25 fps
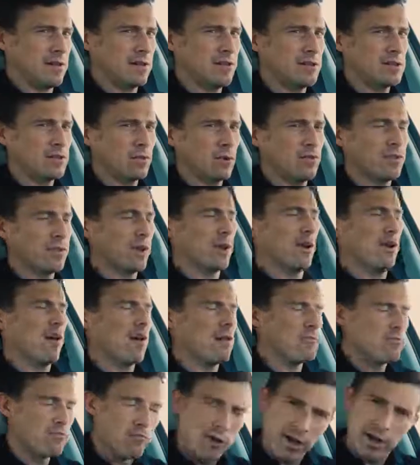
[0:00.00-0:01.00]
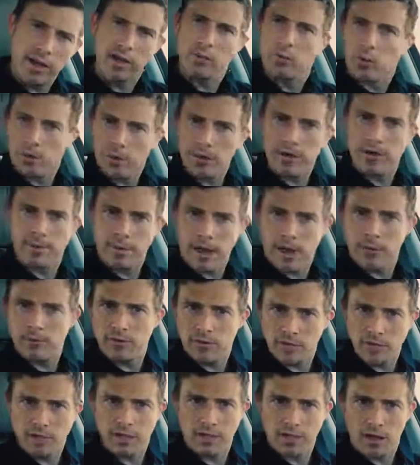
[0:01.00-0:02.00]
Now there is one thing I'm really worried about
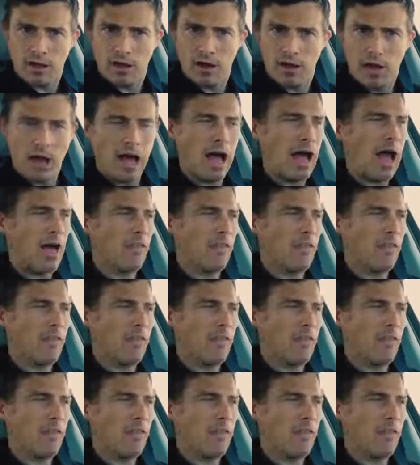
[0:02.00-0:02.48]
with this car,